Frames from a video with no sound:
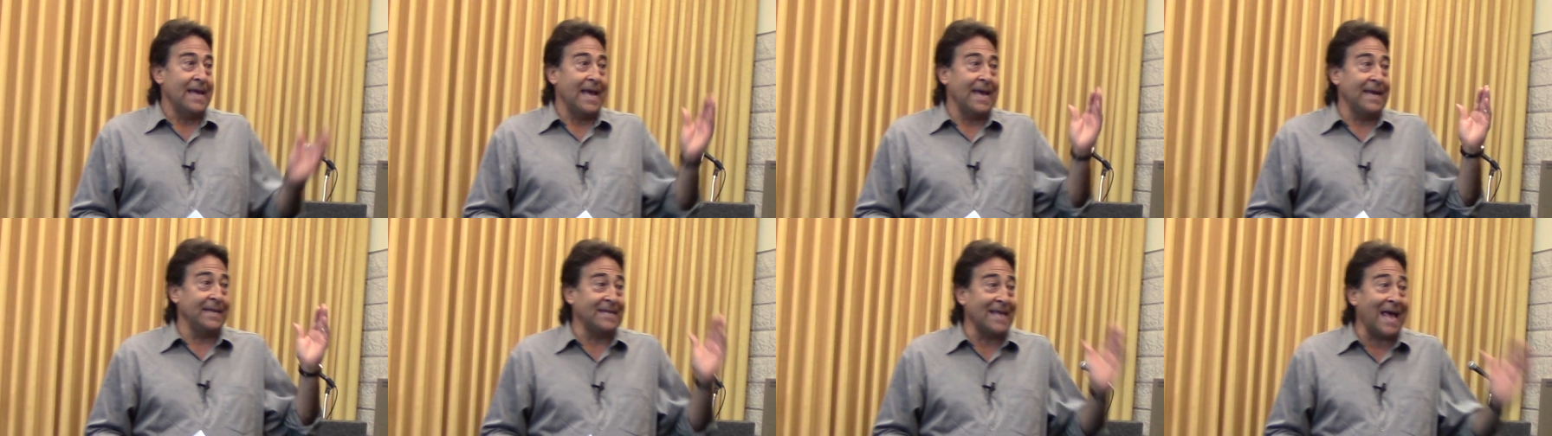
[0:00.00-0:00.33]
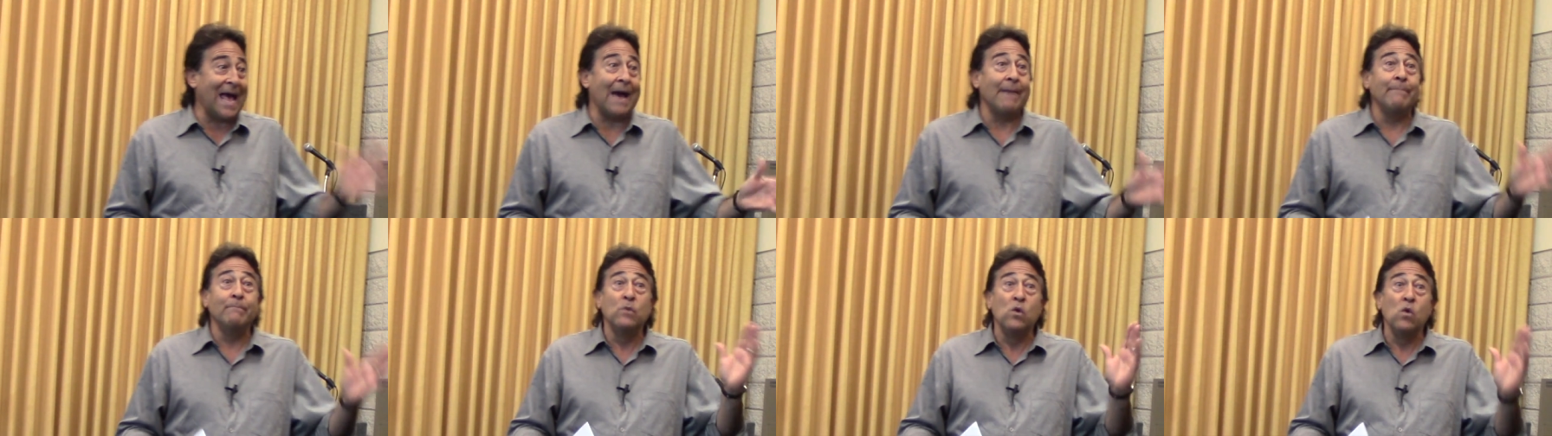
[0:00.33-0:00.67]
And
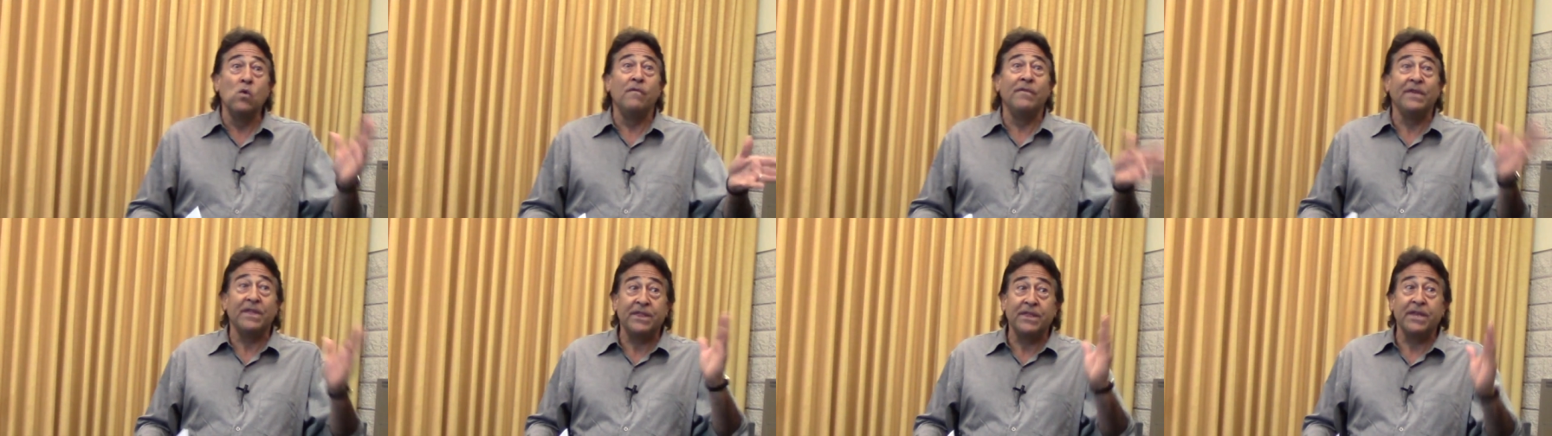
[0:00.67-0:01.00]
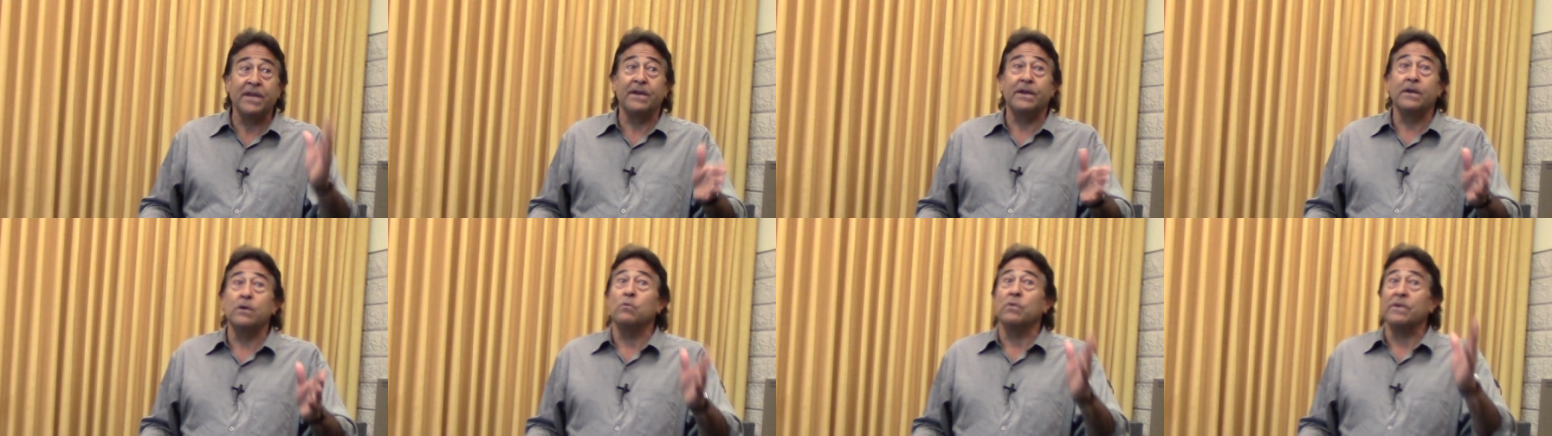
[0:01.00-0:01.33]
that movie
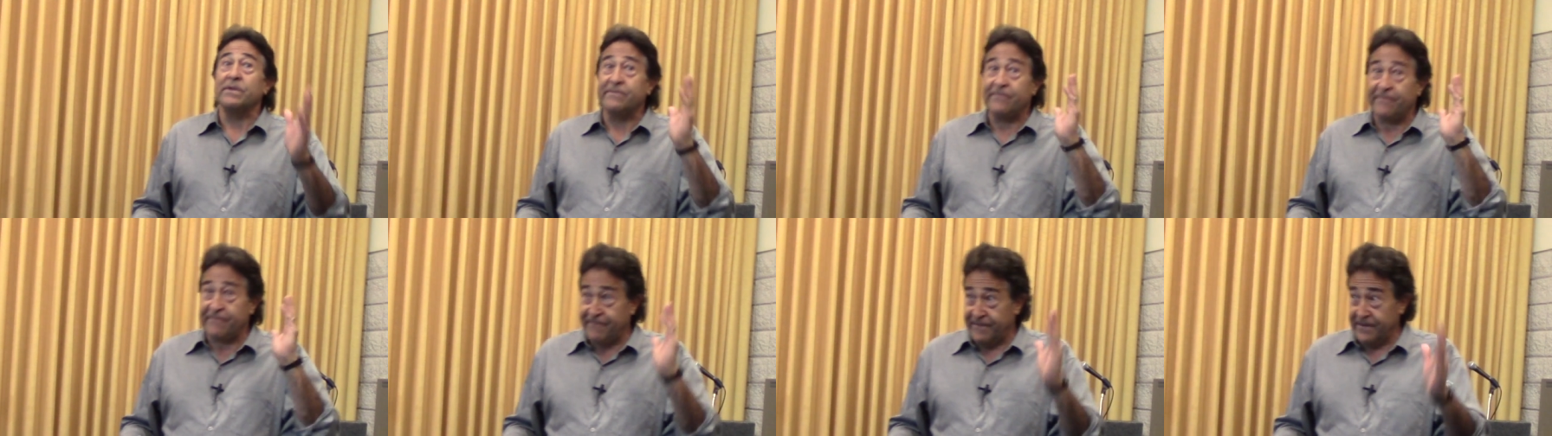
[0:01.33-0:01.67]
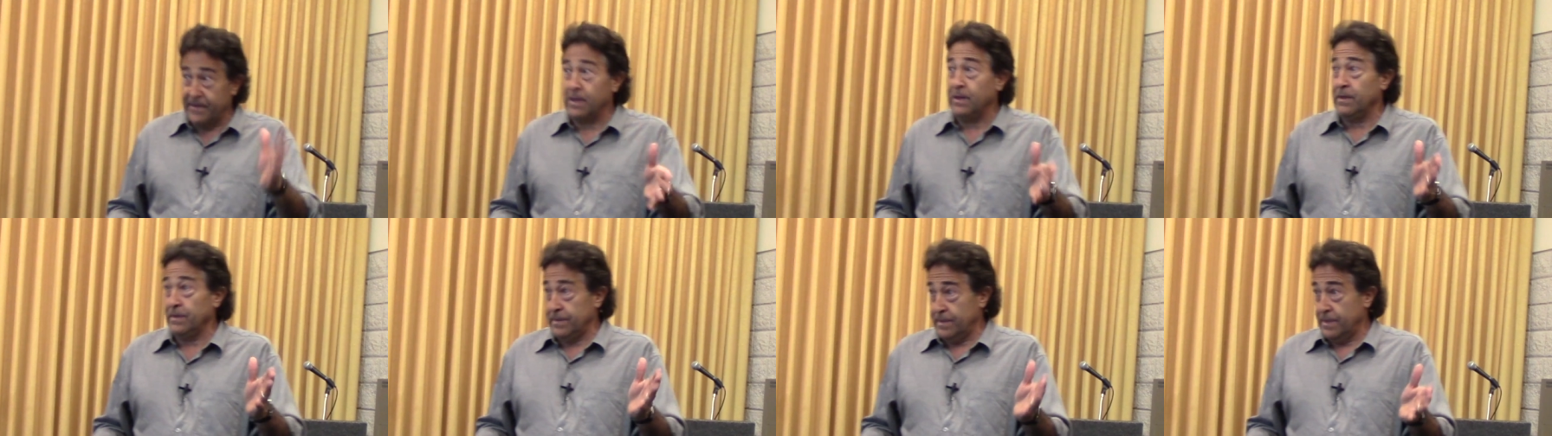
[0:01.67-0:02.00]
theater was
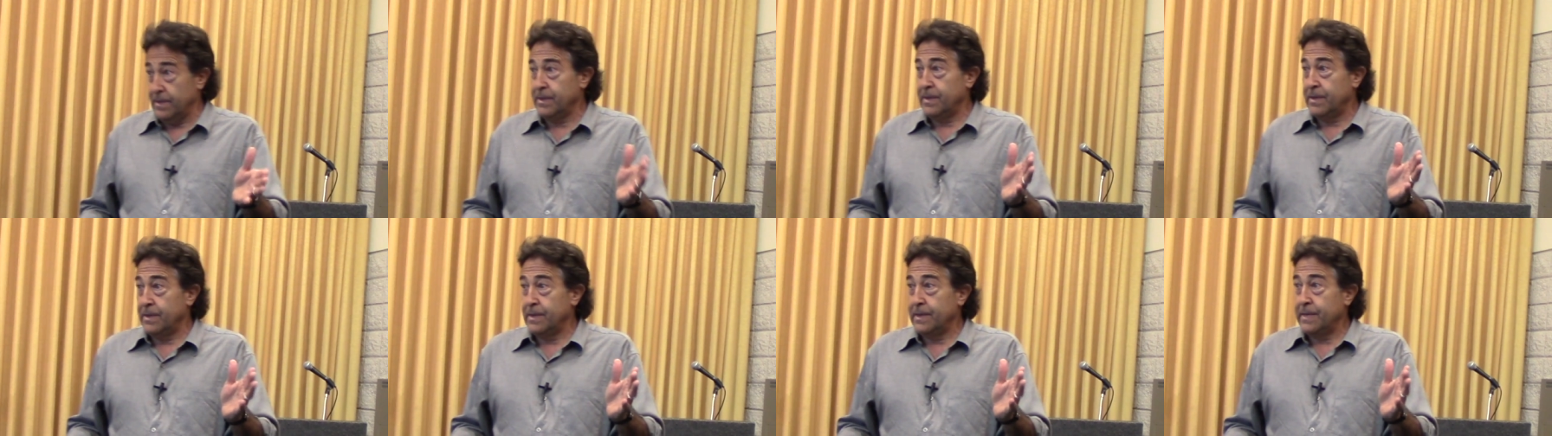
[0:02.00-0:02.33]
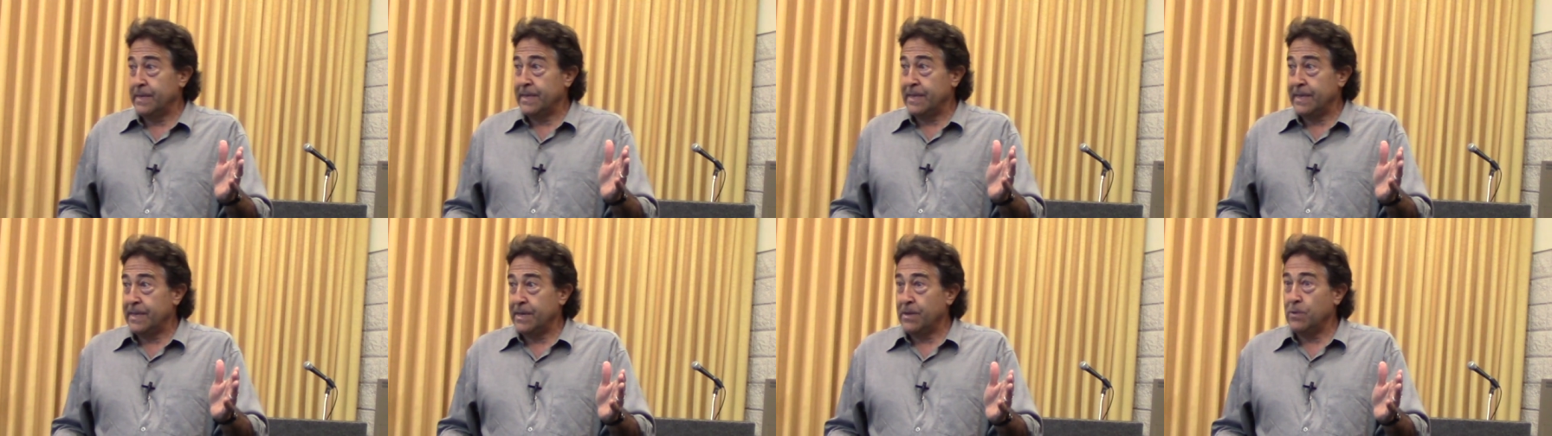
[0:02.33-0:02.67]
filled
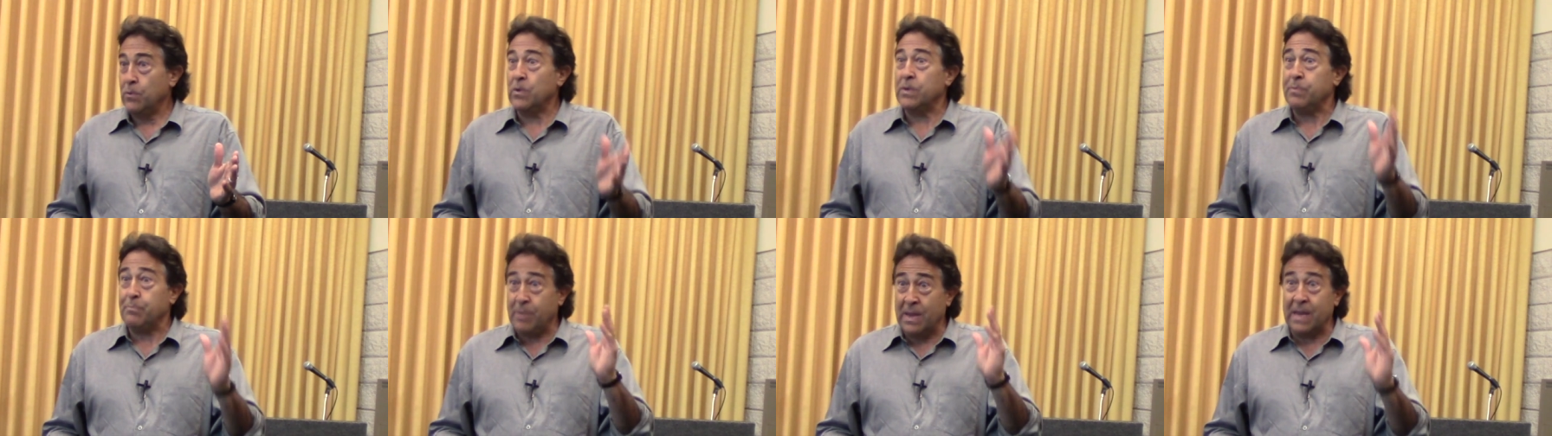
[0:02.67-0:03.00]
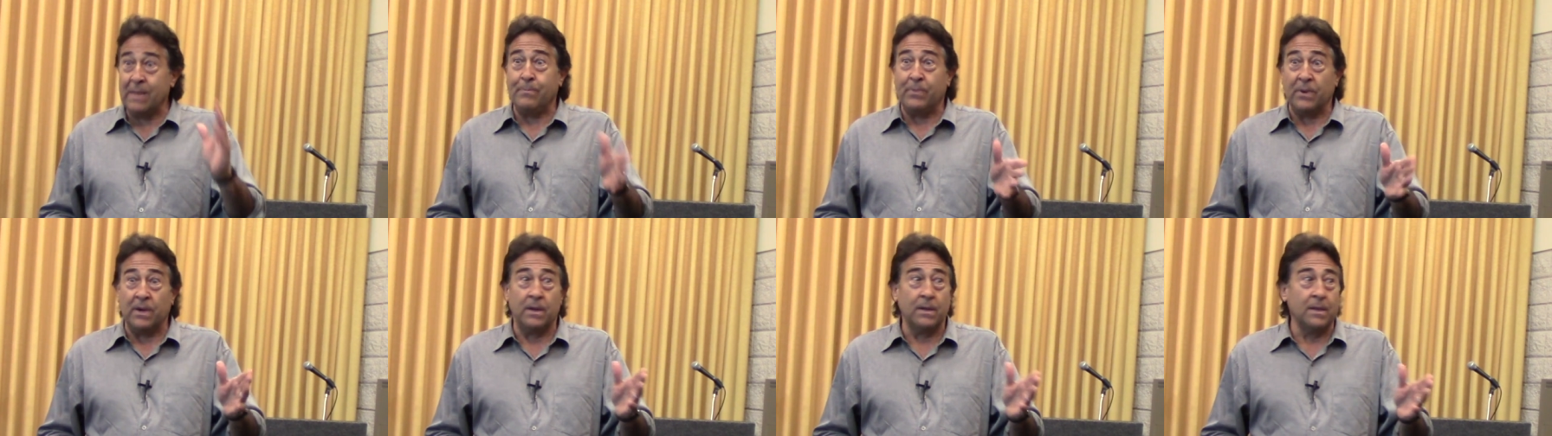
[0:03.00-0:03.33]
with people